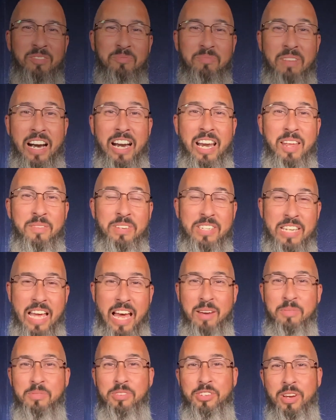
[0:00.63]
My name is
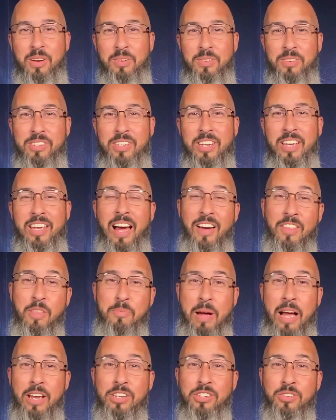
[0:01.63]
Adam Jones. I'm the
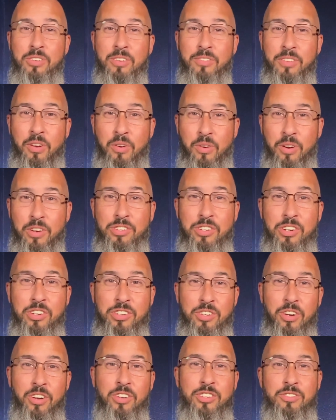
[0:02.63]
pastor of the Christian
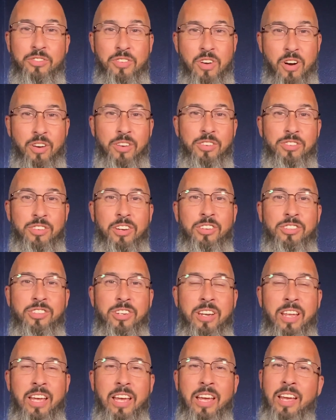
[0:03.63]
Church of Carl Junction,